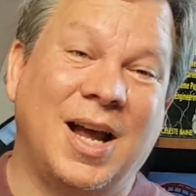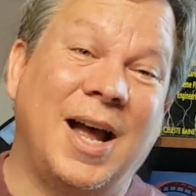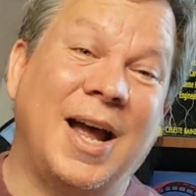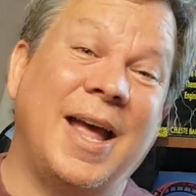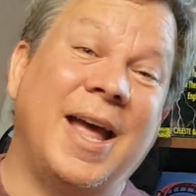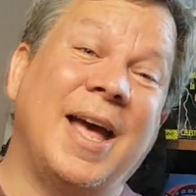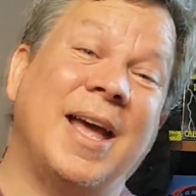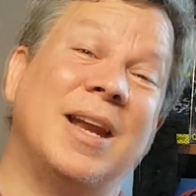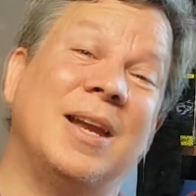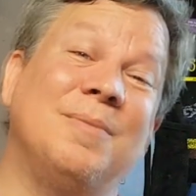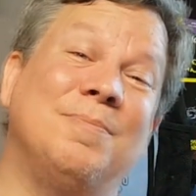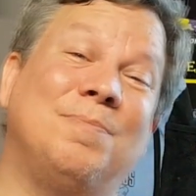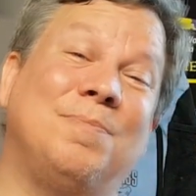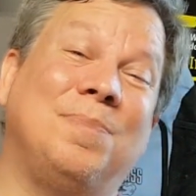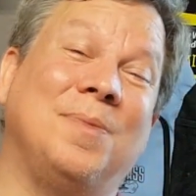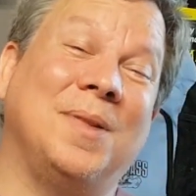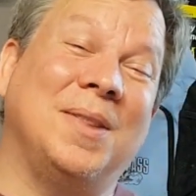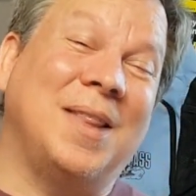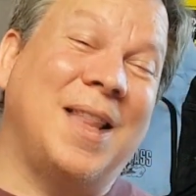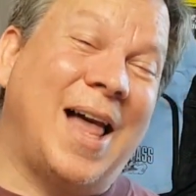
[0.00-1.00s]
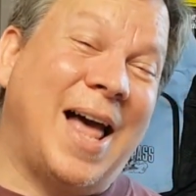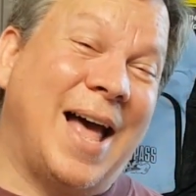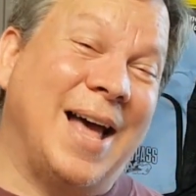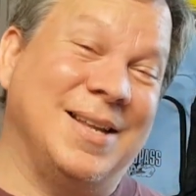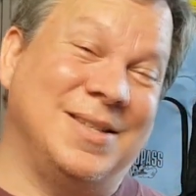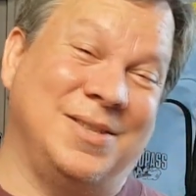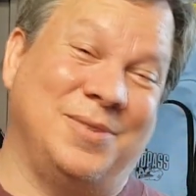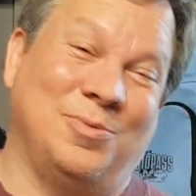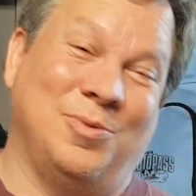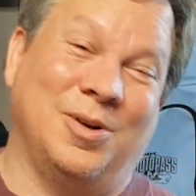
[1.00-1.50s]
I had a
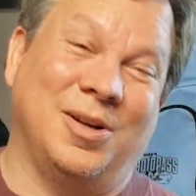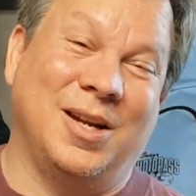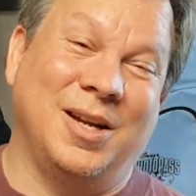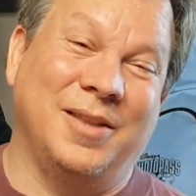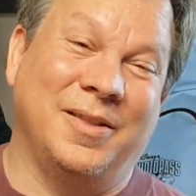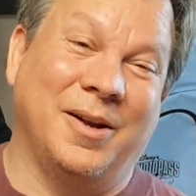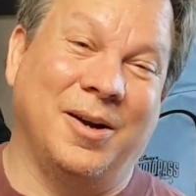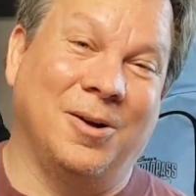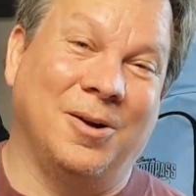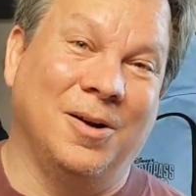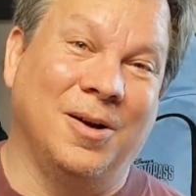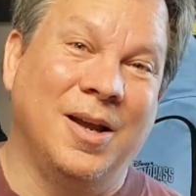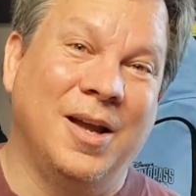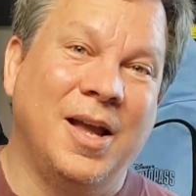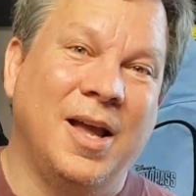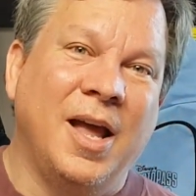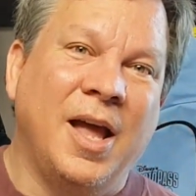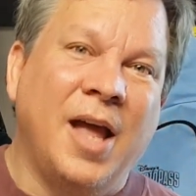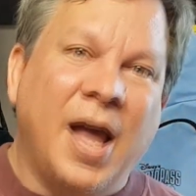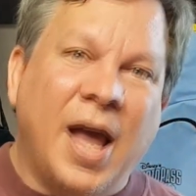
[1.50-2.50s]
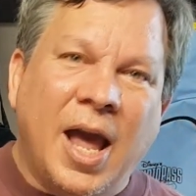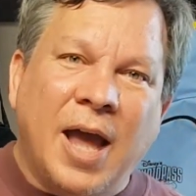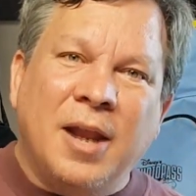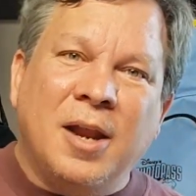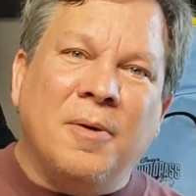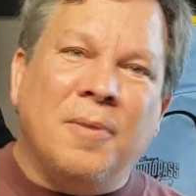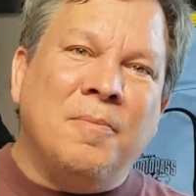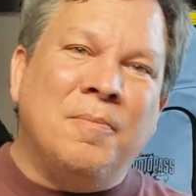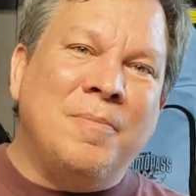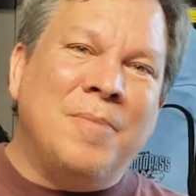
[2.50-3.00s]
blast working there.
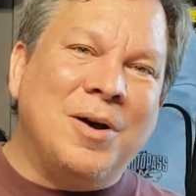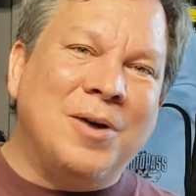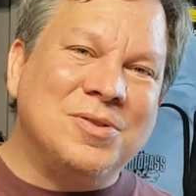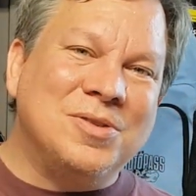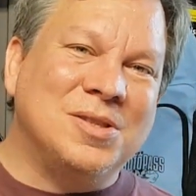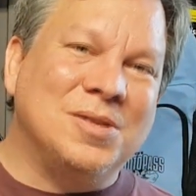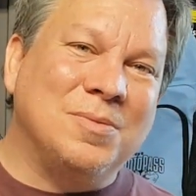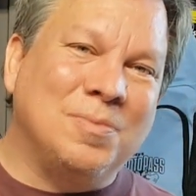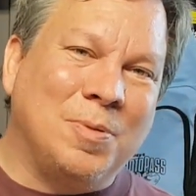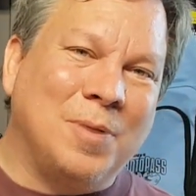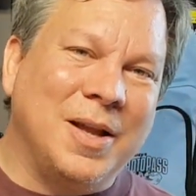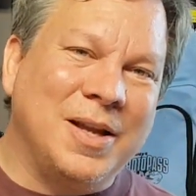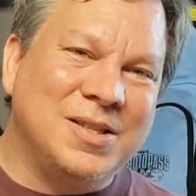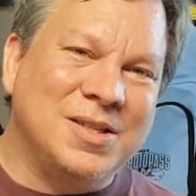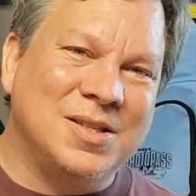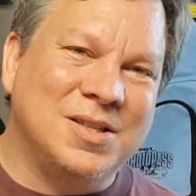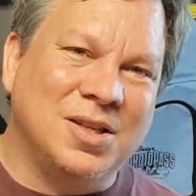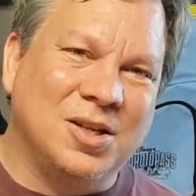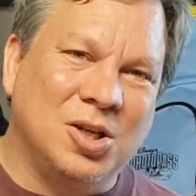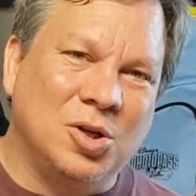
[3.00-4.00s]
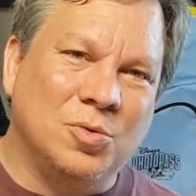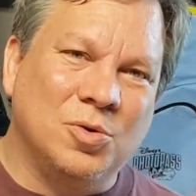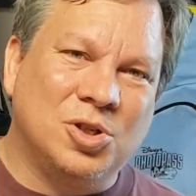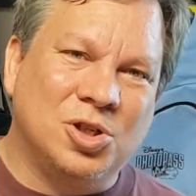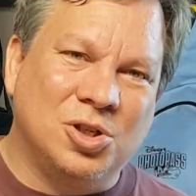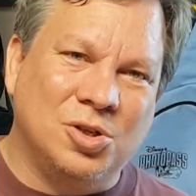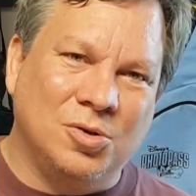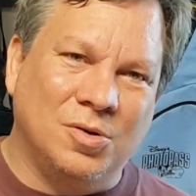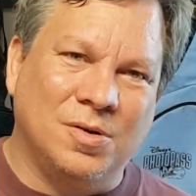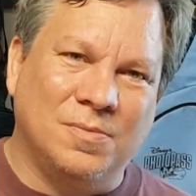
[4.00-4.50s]
And most of the places that you would
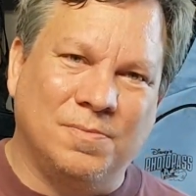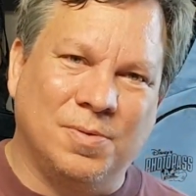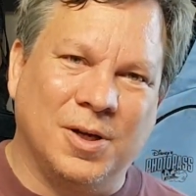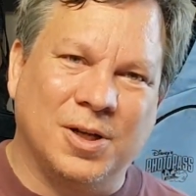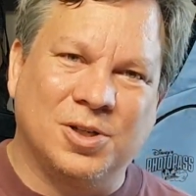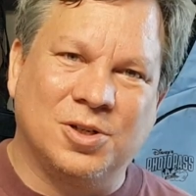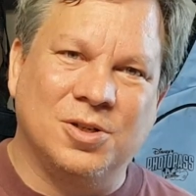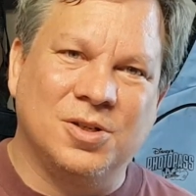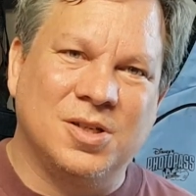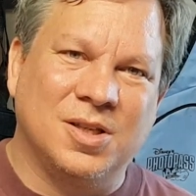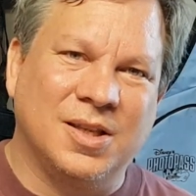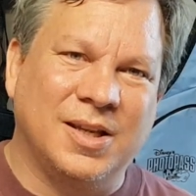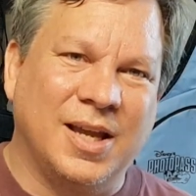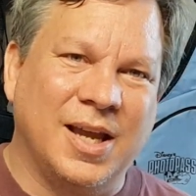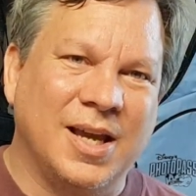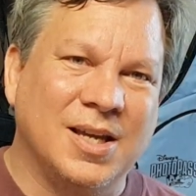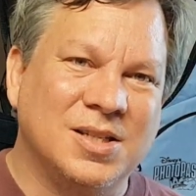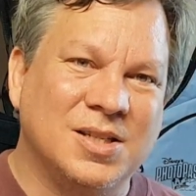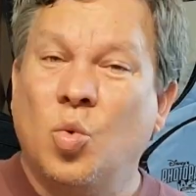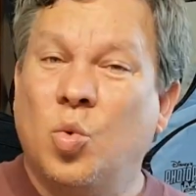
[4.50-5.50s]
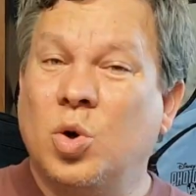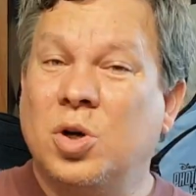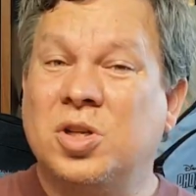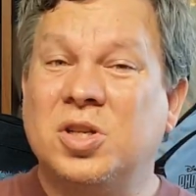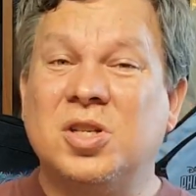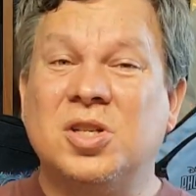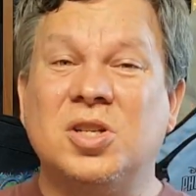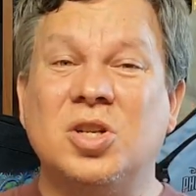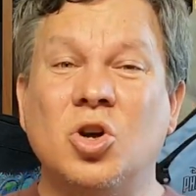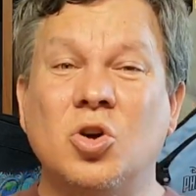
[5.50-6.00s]
shoot pictures of the guests were
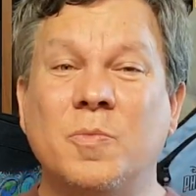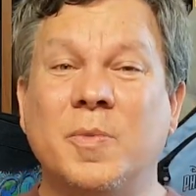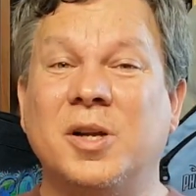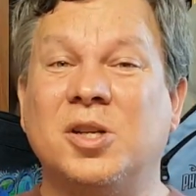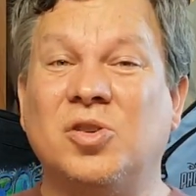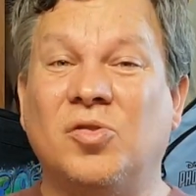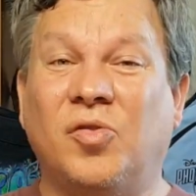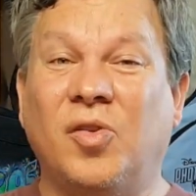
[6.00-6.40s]
so much